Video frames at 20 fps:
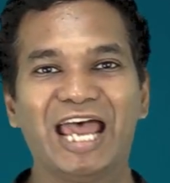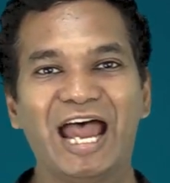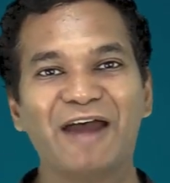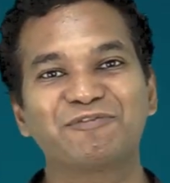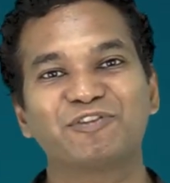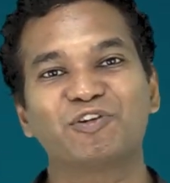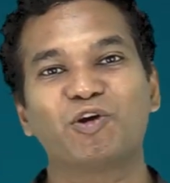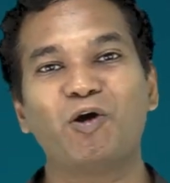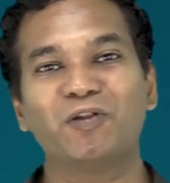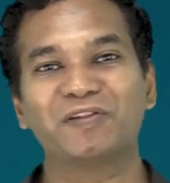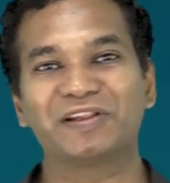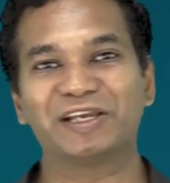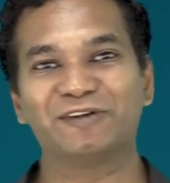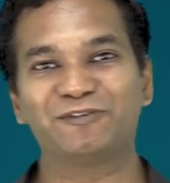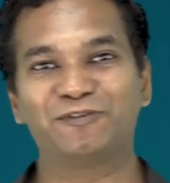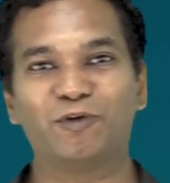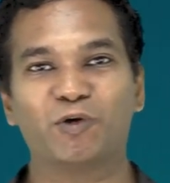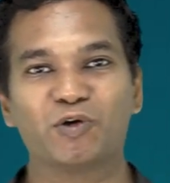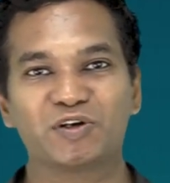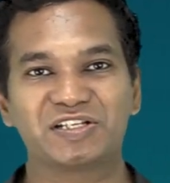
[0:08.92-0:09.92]
After all the
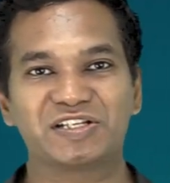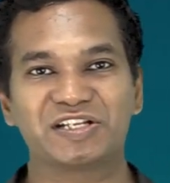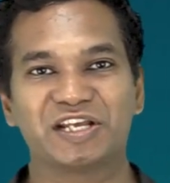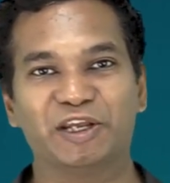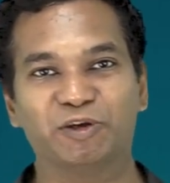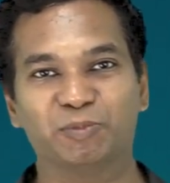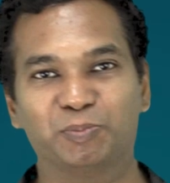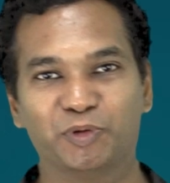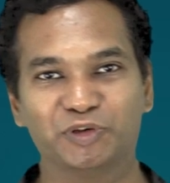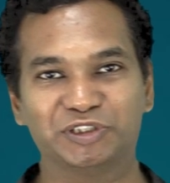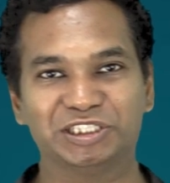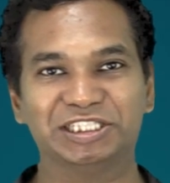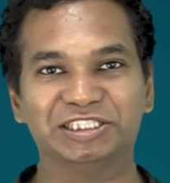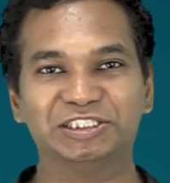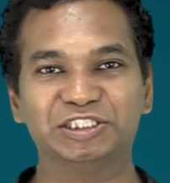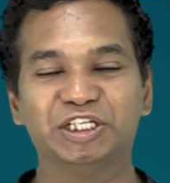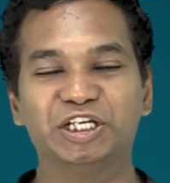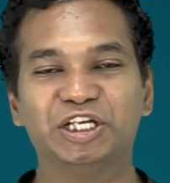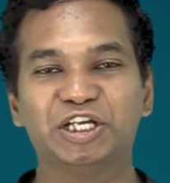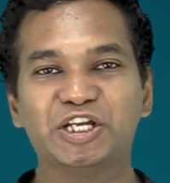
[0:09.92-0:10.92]
efforts you put in
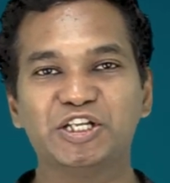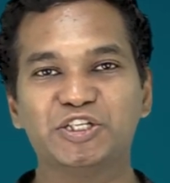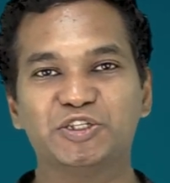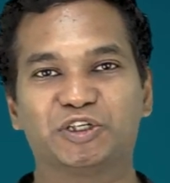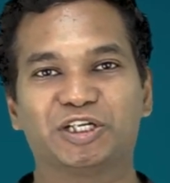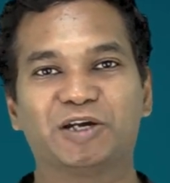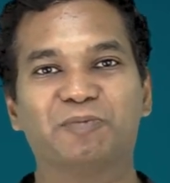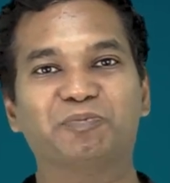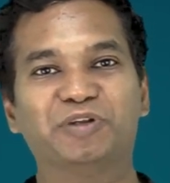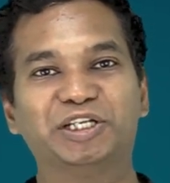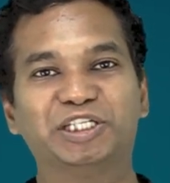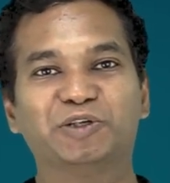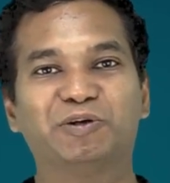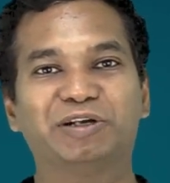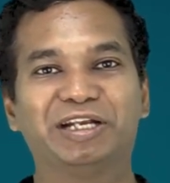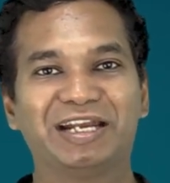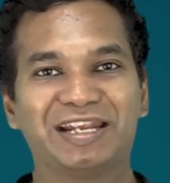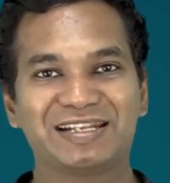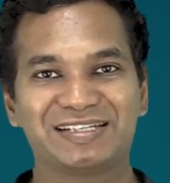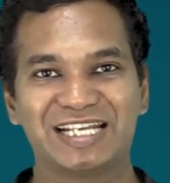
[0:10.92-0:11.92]
to complete your
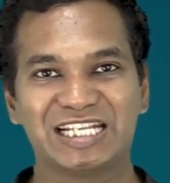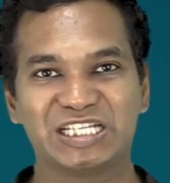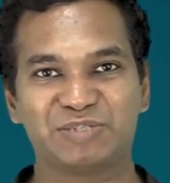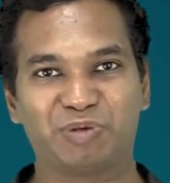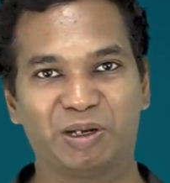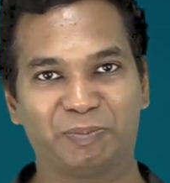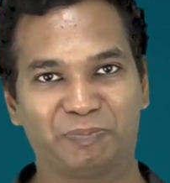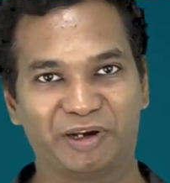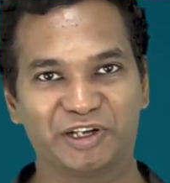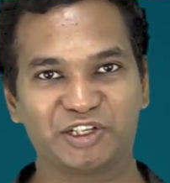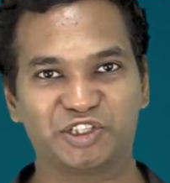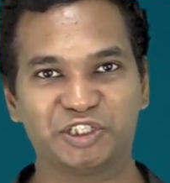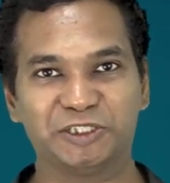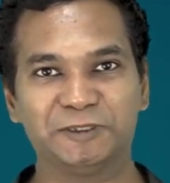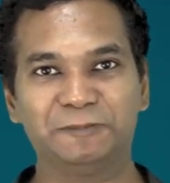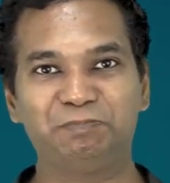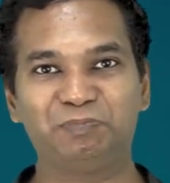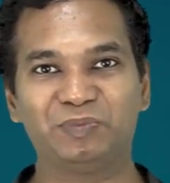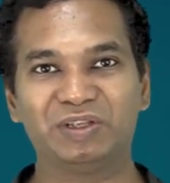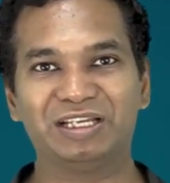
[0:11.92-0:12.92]
data science
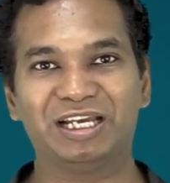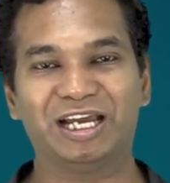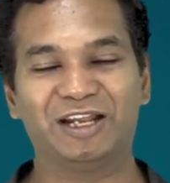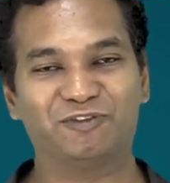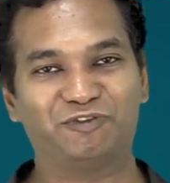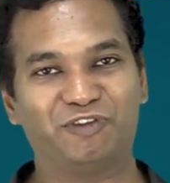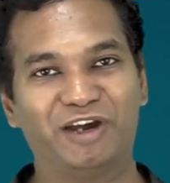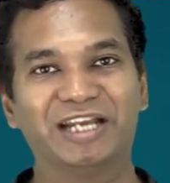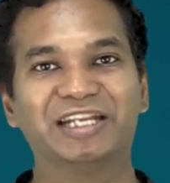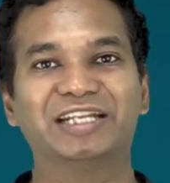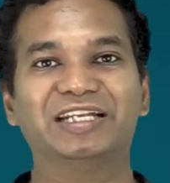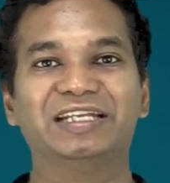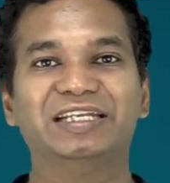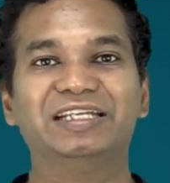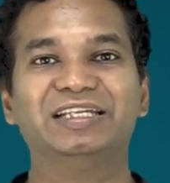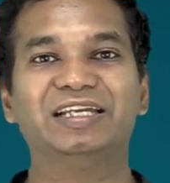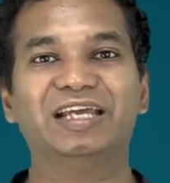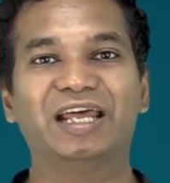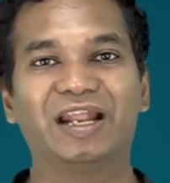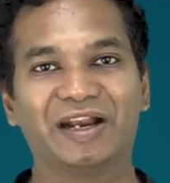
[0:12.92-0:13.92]
preparation and finally
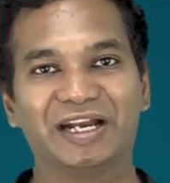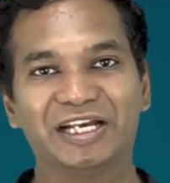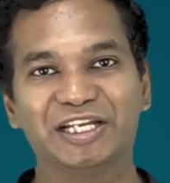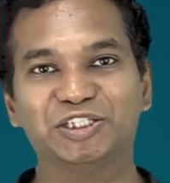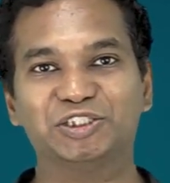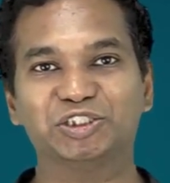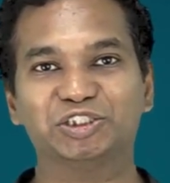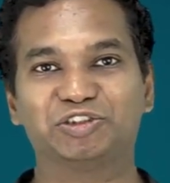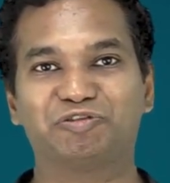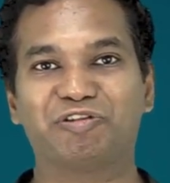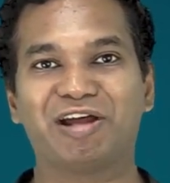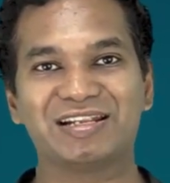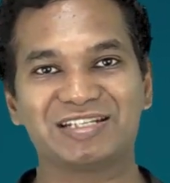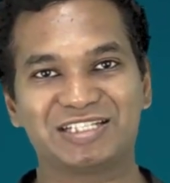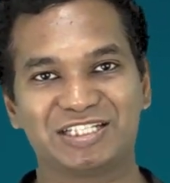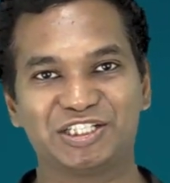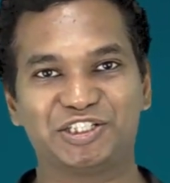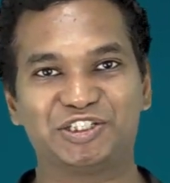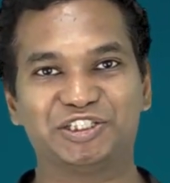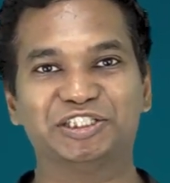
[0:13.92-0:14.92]
ready to
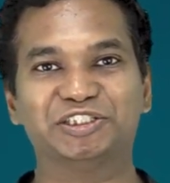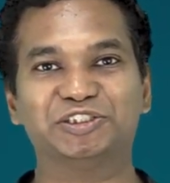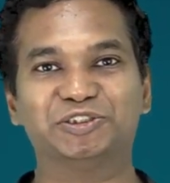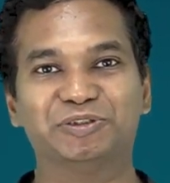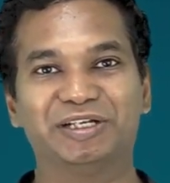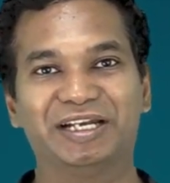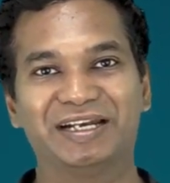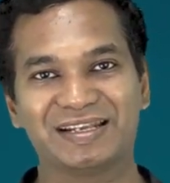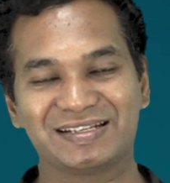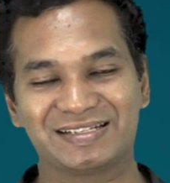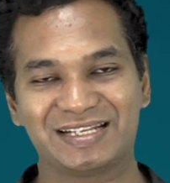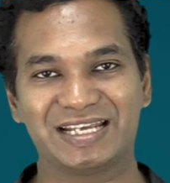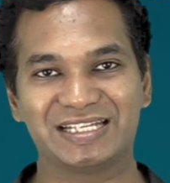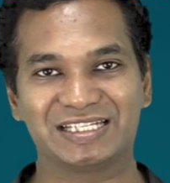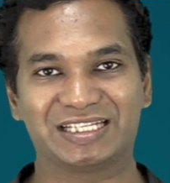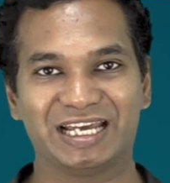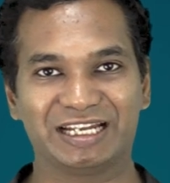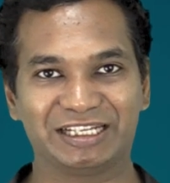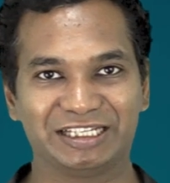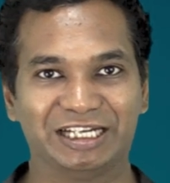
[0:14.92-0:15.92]
transition to data
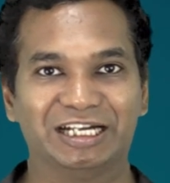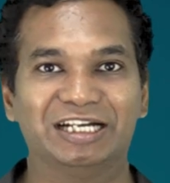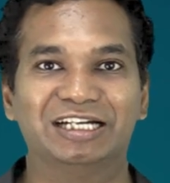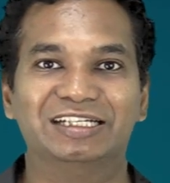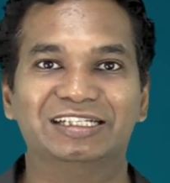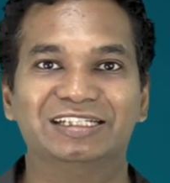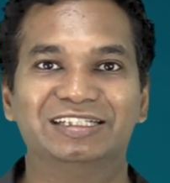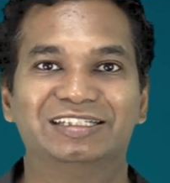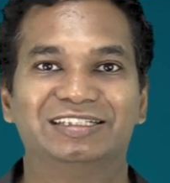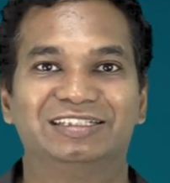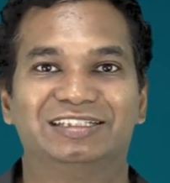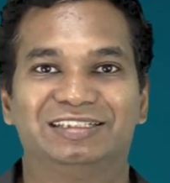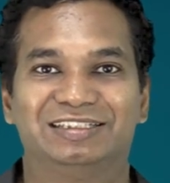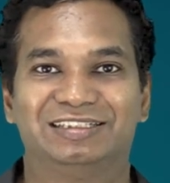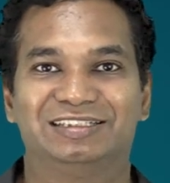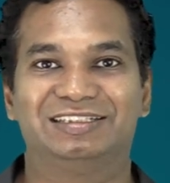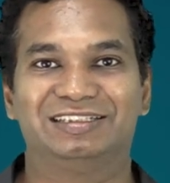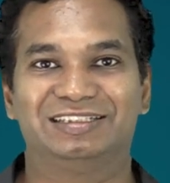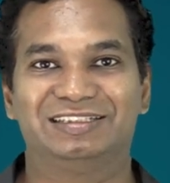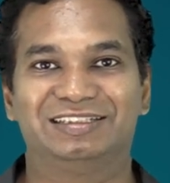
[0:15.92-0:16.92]
science career,
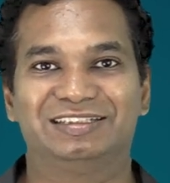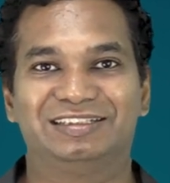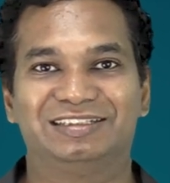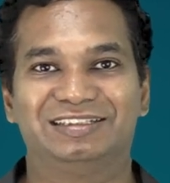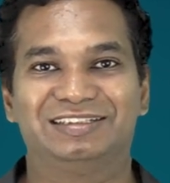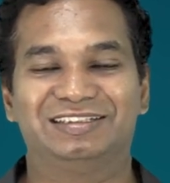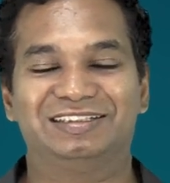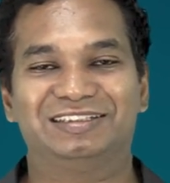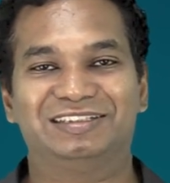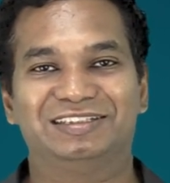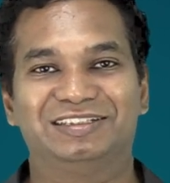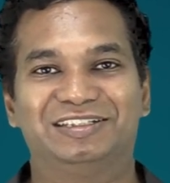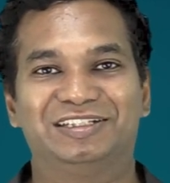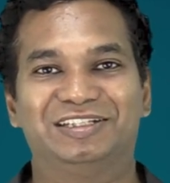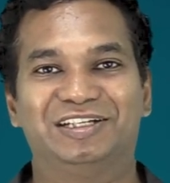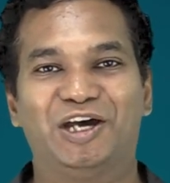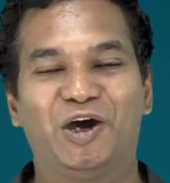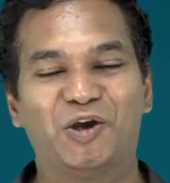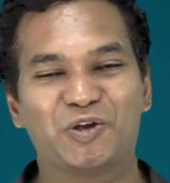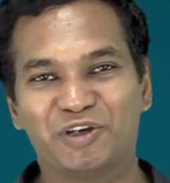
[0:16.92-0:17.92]

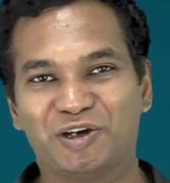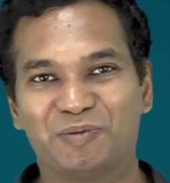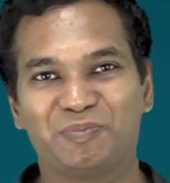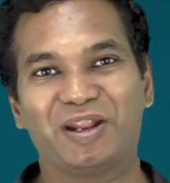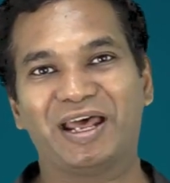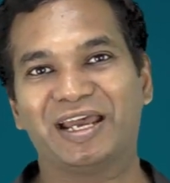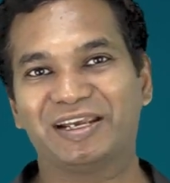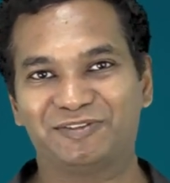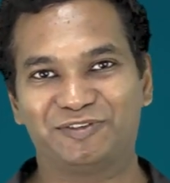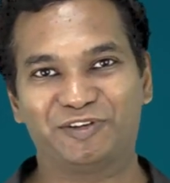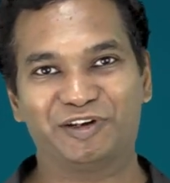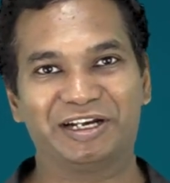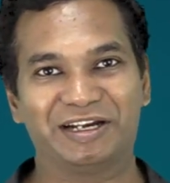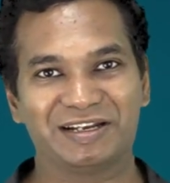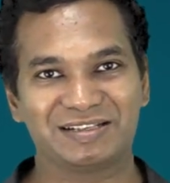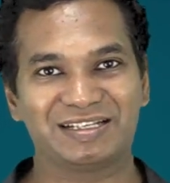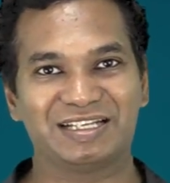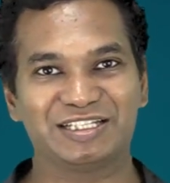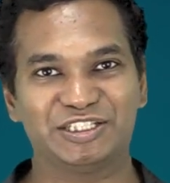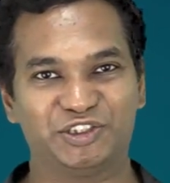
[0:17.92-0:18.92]
how do you apply for a data
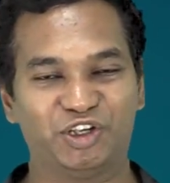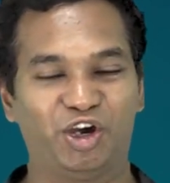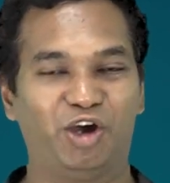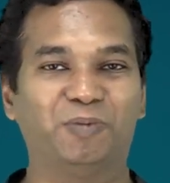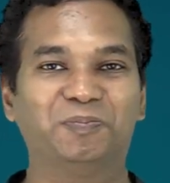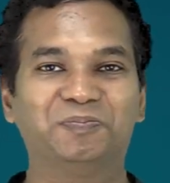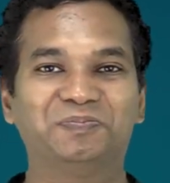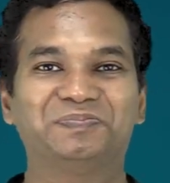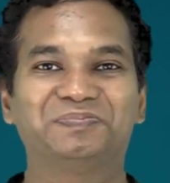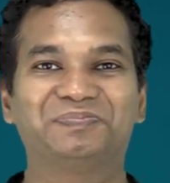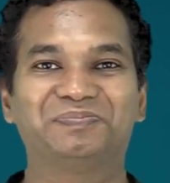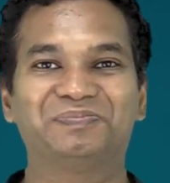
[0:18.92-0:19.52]
science job?